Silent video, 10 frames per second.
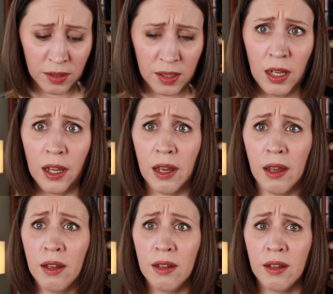
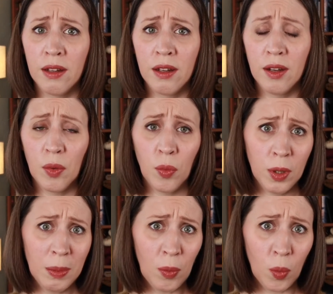Celia, what
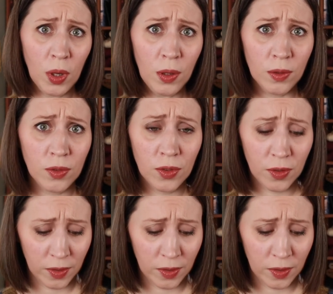about Walt?